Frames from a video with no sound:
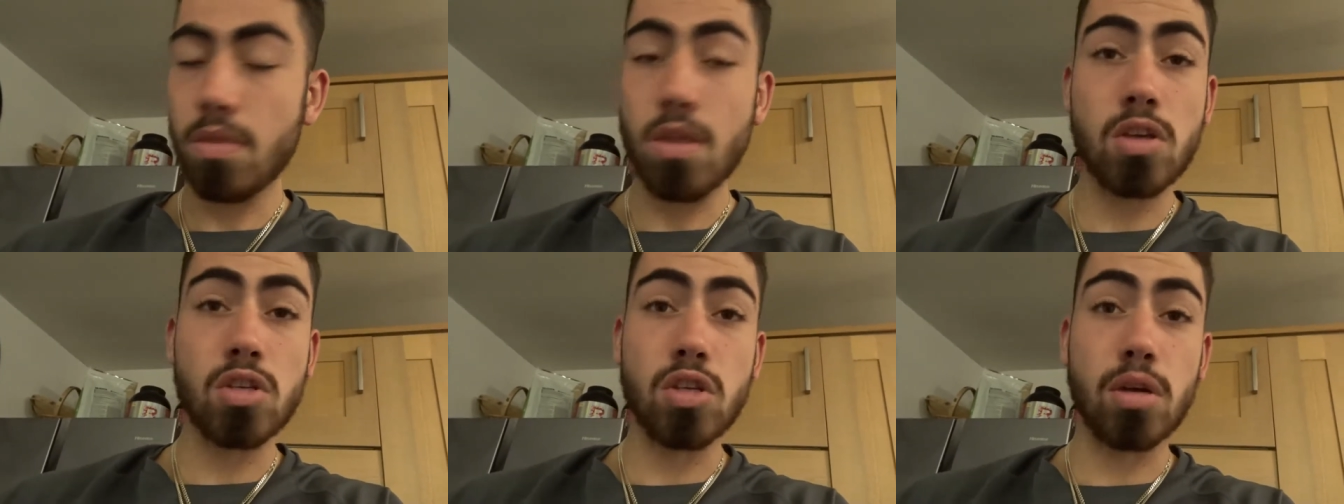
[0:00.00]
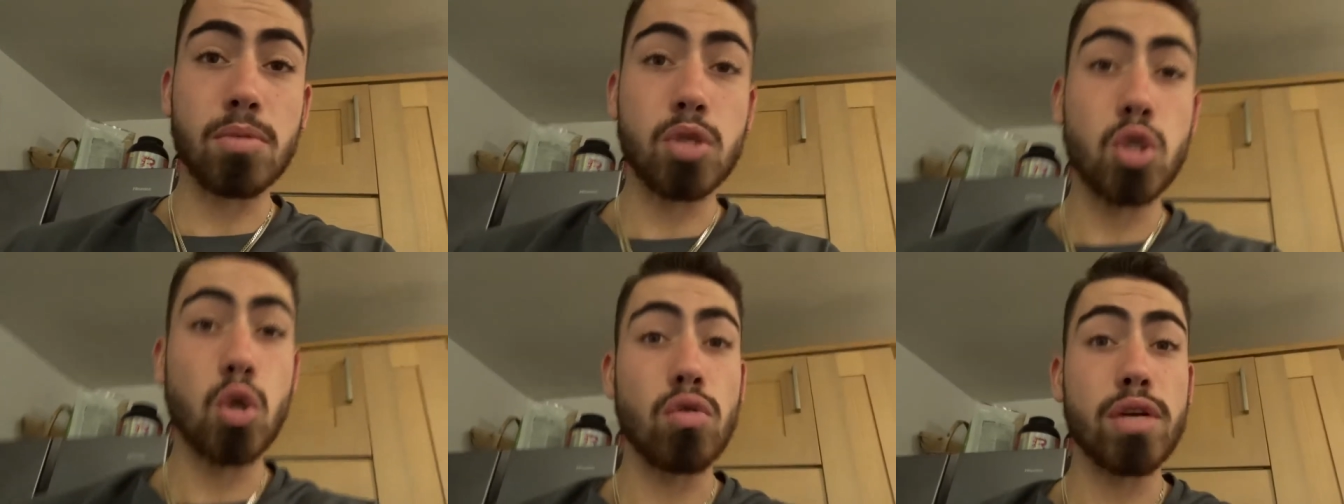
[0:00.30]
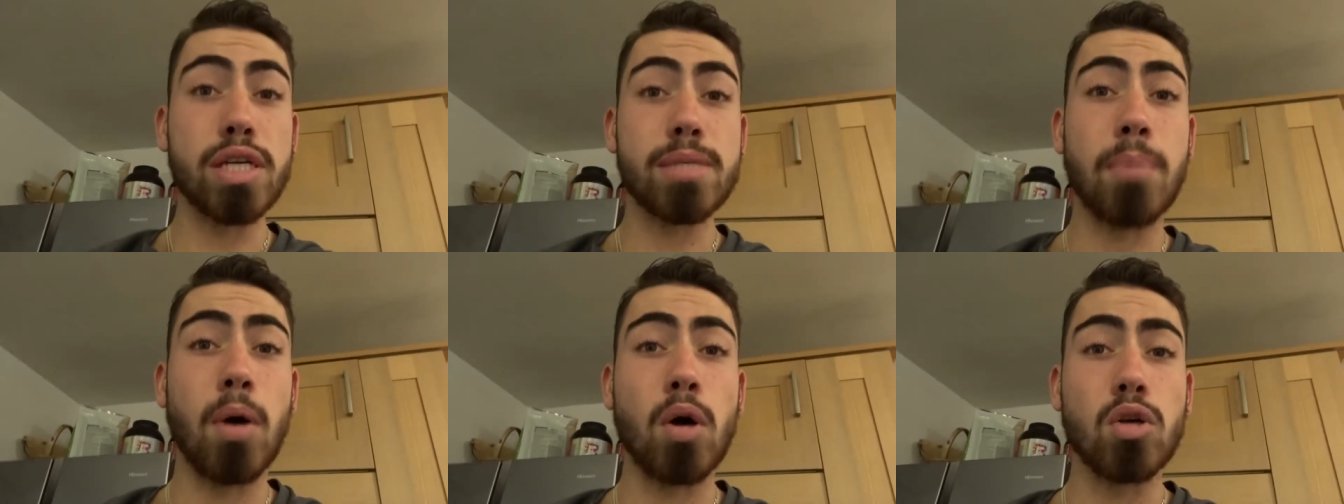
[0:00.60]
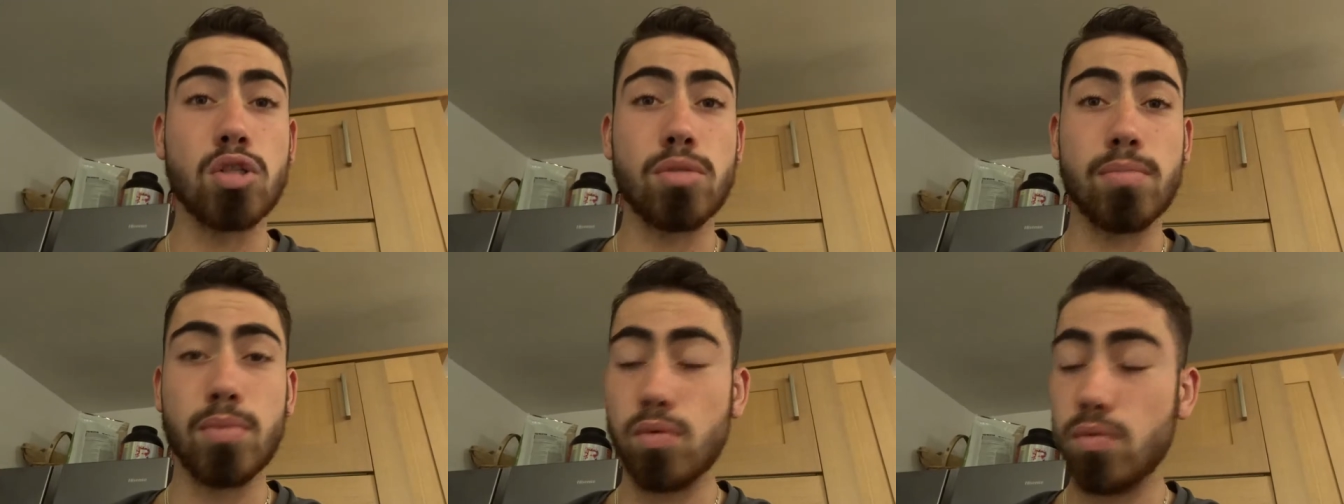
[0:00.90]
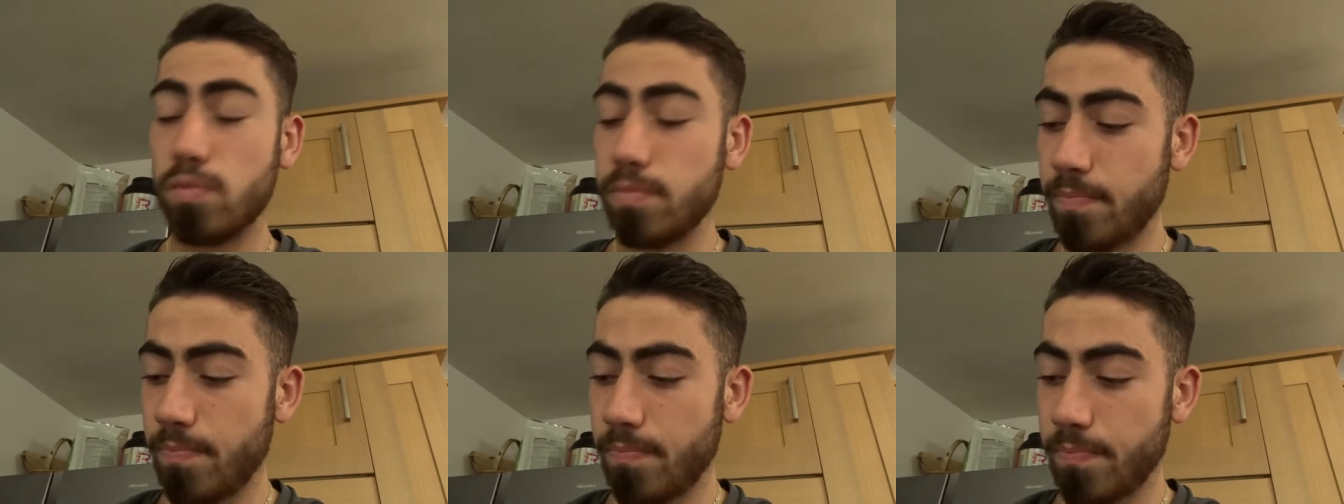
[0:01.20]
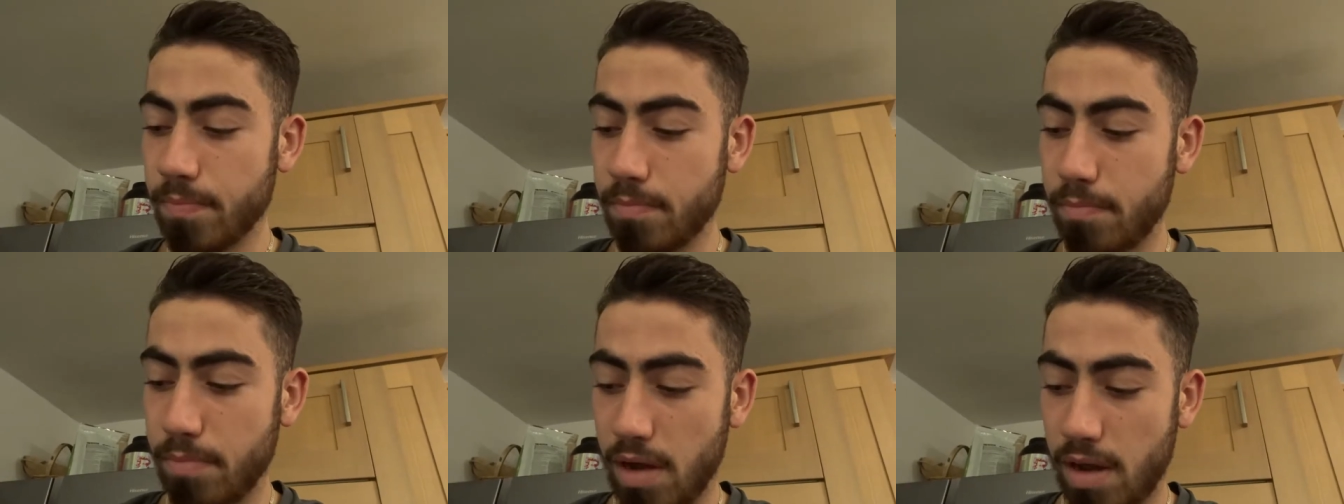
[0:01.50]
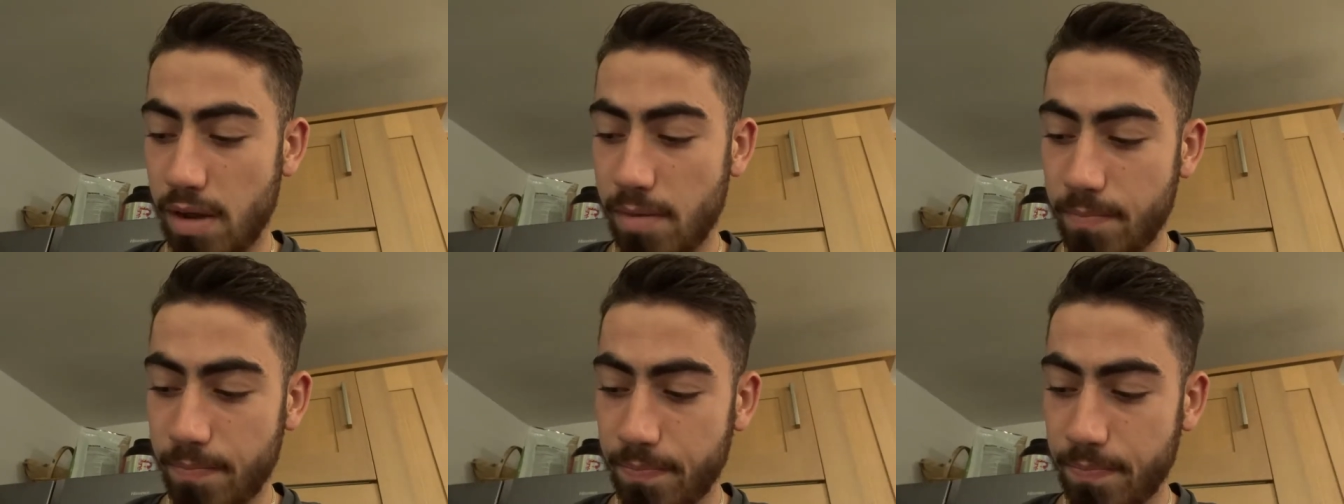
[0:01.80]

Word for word: So I'm sure it's possible, but